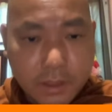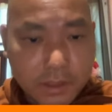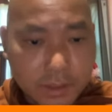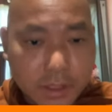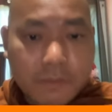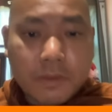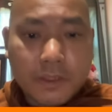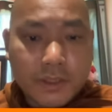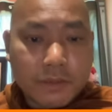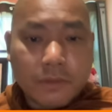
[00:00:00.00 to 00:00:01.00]
the
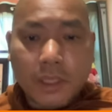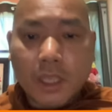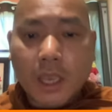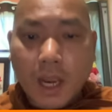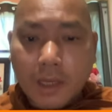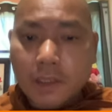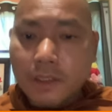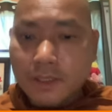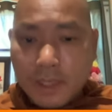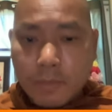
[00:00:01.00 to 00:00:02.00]
Sivali story
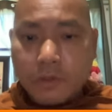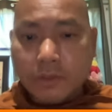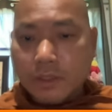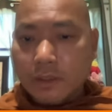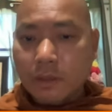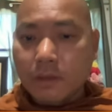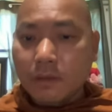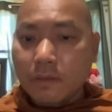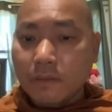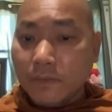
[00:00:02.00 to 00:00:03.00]
hardly separate
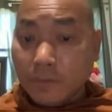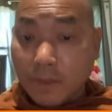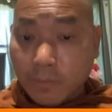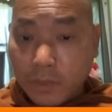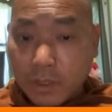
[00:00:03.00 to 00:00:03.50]
from the